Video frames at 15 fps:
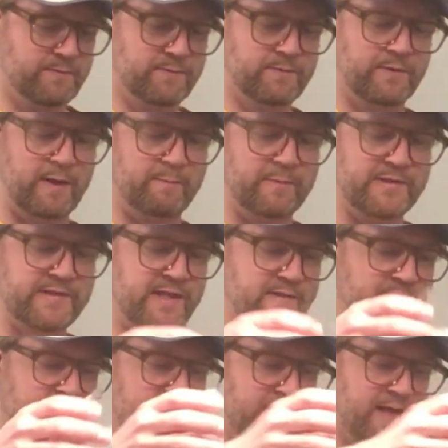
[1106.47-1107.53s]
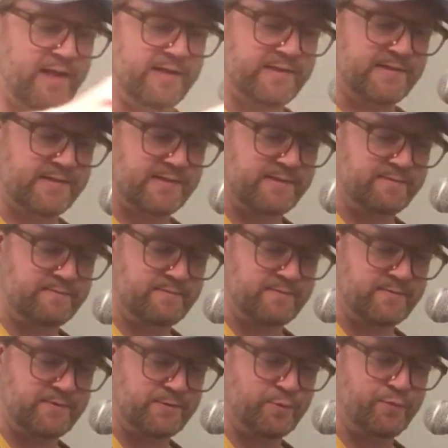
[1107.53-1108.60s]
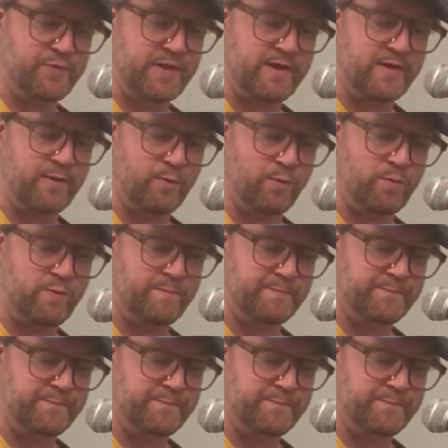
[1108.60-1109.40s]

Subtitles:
number 7 as Sofiero.